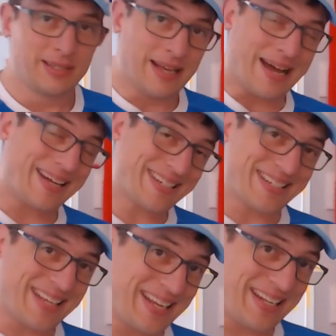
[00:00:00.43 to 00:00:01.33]

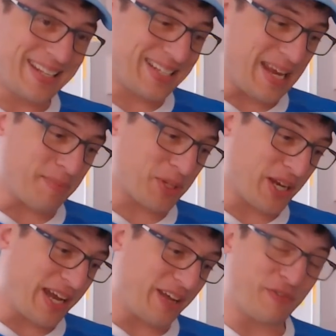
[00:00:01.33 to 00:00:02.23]
Argentina depth
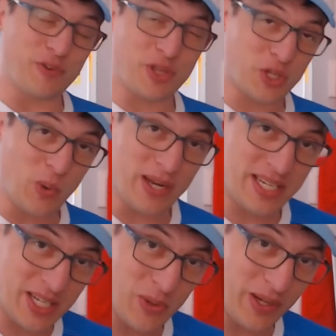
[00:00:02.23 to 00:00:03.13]
chart for the
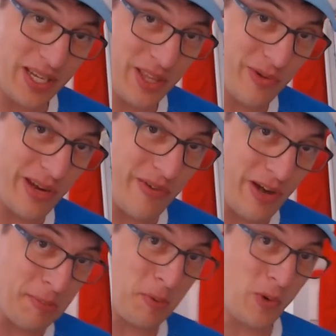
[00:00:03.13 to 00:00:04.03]
twenty twenty-three
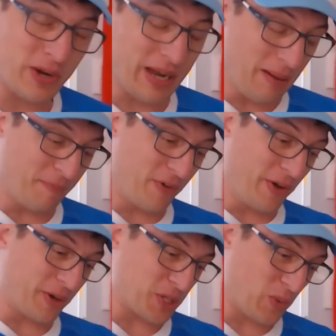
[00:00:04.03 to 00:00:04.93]
Rugby World Cup, folks.